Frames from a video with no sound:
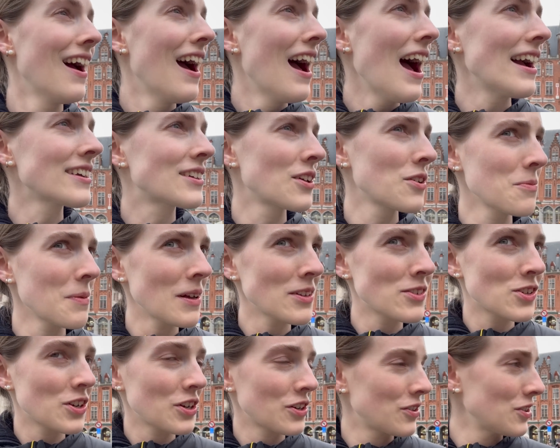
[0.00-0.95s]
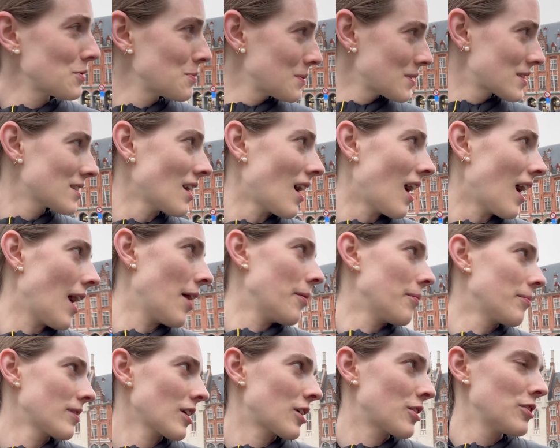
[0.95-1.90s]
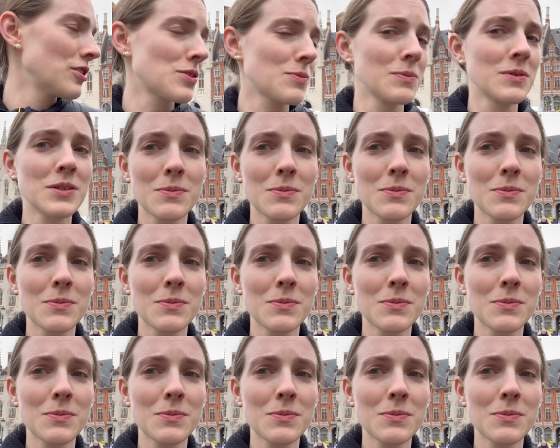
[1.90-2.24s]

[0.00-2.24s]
And can you imagine at Christmas time? The Christmas